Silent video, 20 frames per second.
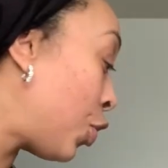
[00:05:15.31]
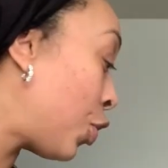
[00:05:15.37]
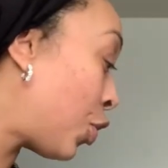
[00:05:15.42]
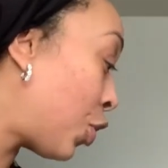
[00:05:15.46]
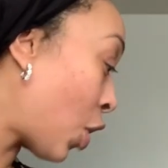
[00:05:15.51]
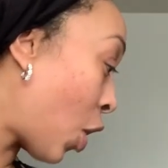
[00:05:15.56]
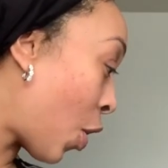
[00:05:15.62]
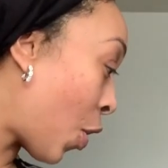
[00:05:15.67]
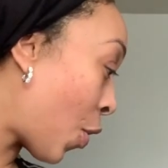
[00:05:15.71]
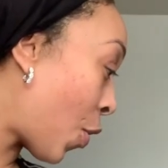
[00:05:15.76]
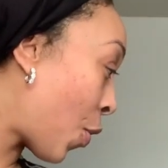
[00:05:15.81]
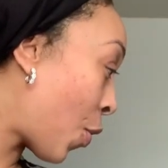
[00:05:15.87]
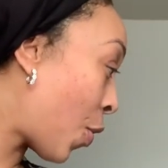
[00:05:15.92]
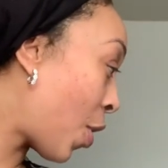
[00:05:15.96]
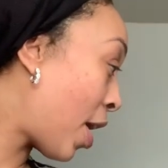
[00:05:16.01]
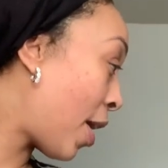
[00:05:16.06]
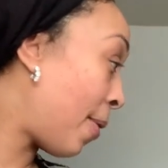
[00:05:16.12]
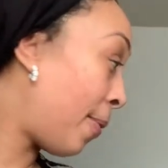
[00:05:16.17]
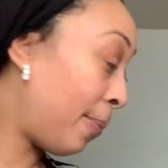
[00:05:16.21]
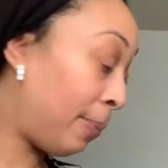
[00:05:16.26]

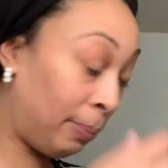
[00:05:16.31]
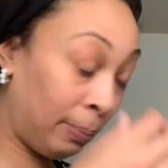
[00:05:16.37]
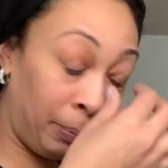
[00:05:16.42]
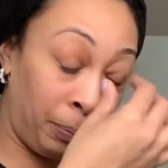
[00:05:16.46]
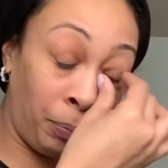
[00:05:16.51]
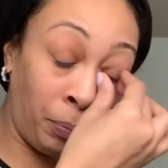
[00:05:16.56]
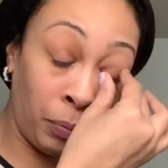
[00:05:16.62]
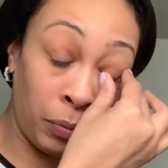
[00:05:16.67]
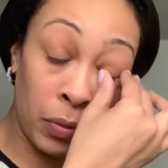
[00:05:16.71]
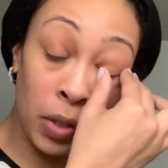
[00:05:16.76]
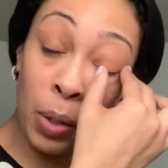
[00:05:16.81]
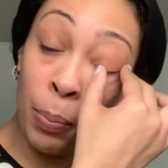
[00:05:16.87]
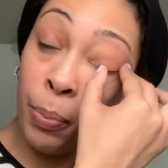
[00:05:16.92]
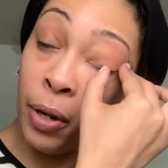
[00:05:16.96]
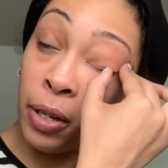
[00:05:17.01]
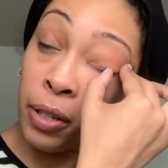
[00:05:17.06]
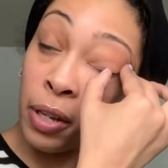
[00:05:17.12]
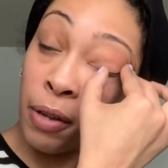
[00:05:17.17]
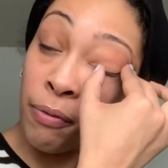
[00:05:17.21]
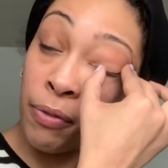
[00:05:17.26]
So the
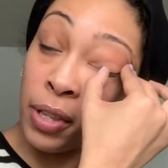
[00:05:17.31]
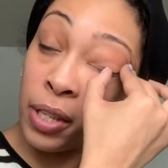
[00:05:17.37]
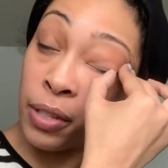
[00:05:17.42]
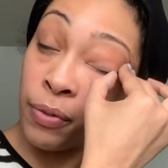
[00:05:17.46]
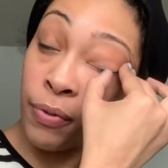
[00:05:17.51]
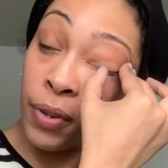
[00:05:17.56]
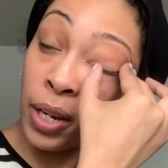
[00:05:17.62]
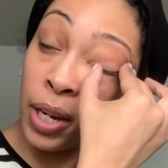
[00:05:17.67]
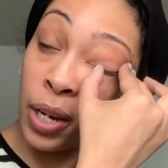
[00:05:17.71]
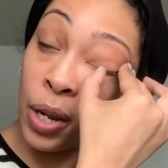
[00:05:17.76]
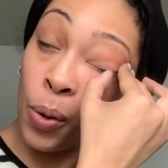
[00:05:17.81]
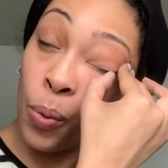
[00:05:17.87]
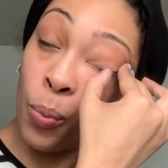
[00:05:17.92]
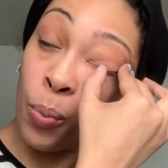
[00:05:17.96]
bulk of this video